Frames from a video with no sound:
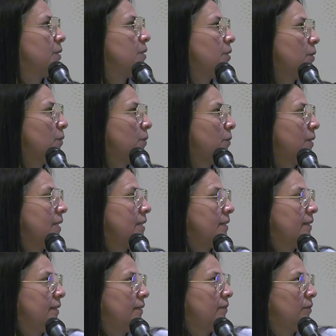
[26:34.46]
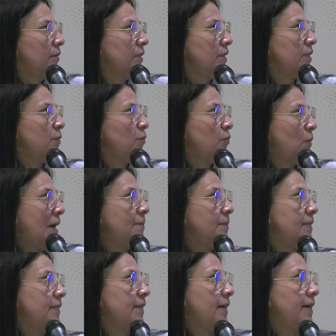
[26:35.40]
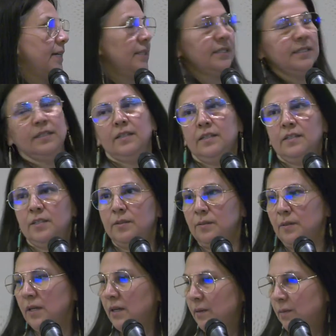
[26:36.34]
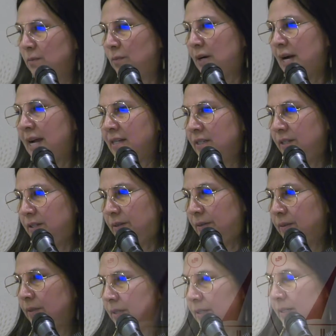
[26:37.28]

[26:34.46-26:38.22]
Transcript: So with this website, it's brand new.